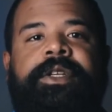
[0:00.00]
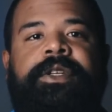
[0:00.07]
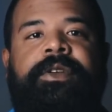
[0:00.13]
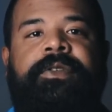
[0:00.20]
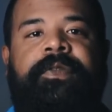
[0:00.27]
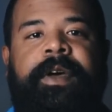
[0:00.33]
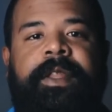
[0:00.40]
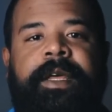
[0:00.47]
you
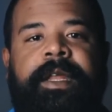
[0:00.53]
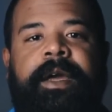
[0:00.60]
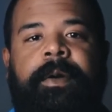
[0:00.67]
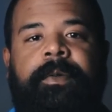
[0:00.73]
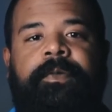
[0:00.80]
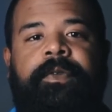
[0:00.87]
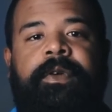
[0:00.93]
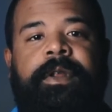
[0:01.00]
find that
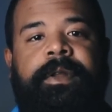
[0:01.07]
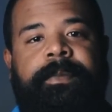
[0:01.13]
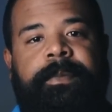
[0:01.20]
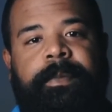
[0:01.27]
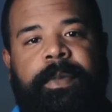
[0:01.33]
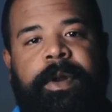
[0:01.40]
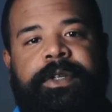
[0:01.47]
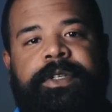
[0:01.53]
helpful in
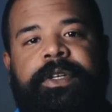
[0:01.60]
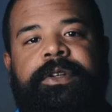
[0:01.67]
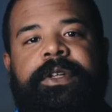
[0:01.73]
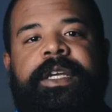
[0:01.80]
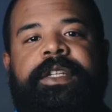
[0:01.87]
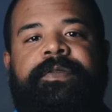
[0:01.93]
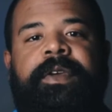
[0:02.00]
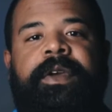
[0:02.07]
purchasing your
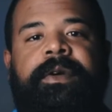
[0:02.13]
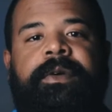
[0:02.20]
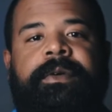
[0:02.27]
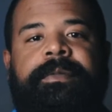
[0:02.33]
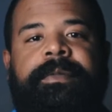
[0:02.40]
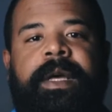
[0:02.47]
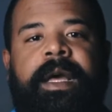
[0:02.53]
next vehicle.